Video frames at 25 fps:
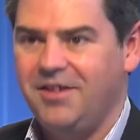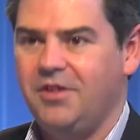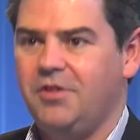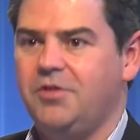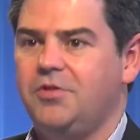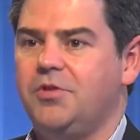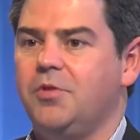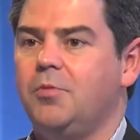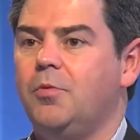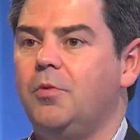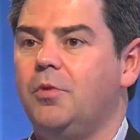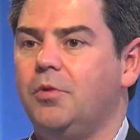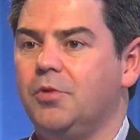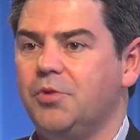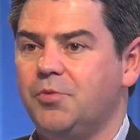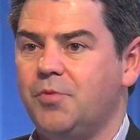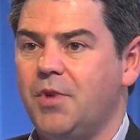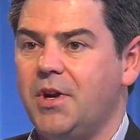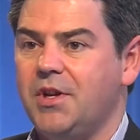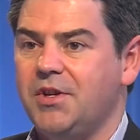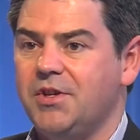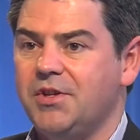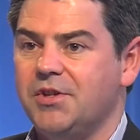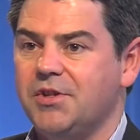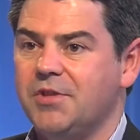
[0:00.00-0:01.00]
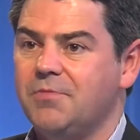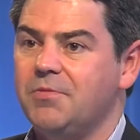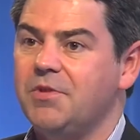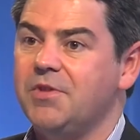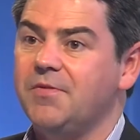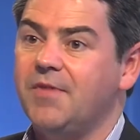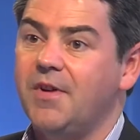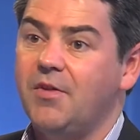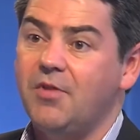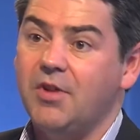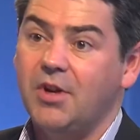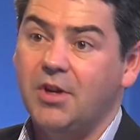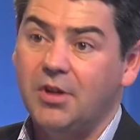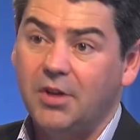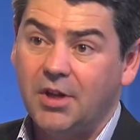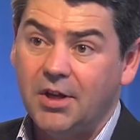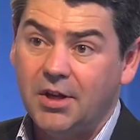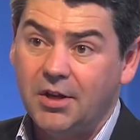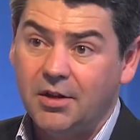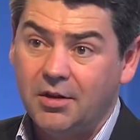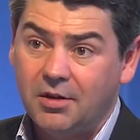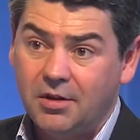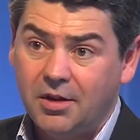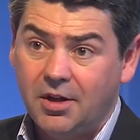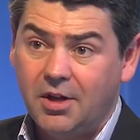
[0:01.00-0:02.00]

towards racism is very clear,